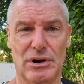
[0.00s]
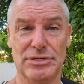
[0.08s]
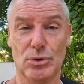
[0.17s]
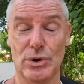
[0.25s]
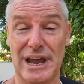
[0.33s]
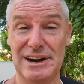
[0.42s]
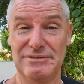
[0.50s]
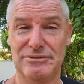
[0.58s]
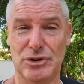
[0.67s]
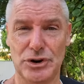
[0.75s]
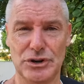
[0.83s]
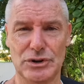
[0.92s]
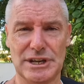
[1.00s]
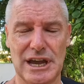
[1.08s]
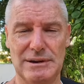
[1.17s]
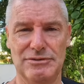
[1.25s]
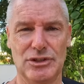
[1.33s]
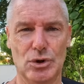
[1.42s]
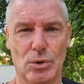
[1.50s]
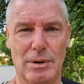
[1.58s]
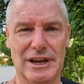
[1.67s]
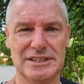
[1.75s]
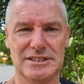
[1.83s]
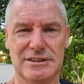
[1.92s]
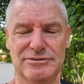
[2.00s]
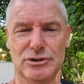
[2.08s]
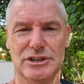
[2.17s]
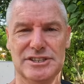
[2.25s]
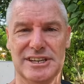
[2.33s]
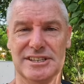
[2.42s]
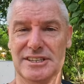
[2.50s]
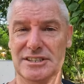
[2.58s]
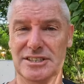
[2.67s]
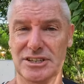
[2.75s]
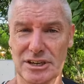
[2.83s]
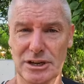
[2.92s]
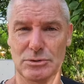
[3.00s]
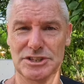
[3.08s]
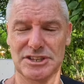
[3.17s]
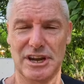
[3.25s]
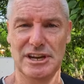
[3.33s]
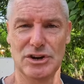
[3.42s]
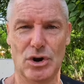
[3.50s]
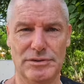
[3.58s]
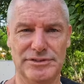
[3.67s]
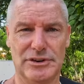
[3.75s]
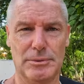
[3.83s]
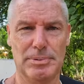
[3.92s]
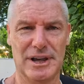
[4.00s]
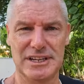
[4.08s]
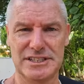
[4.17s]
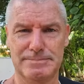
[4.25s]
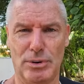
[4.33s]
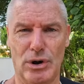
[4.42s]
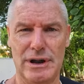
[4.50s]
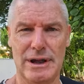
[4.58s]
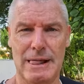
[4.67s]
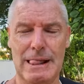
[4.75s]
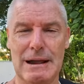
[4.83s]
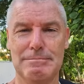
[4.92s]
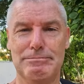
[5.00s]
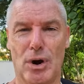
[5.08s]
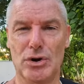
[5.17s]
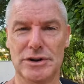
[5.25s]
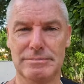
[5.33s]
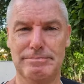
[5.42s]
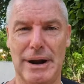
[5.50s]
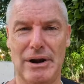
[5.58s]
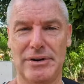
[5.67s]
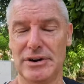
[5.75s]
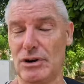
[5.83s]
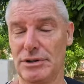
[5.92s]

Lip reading: I thought, had a very good game for the All Blacks in the first test until he was taken off and replaced by Bowden Barrett.